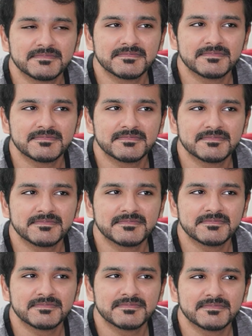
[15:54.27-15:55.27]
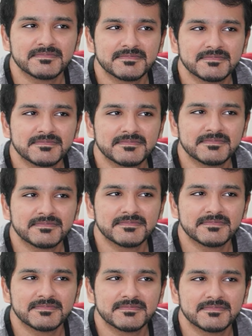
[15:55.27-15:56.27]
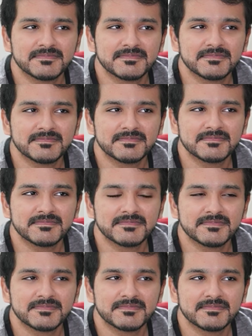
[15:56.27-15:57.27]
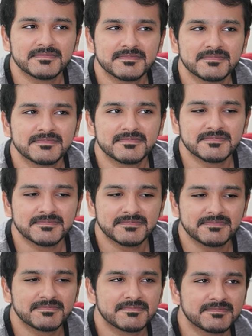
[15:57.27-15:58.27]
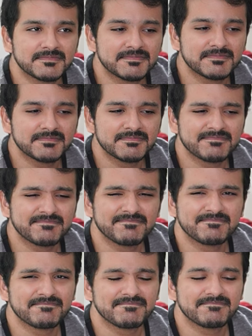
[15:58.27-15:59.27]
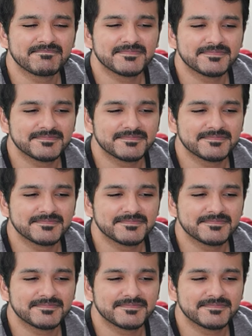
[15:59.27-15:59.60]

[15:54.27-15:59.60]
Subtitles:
(silent)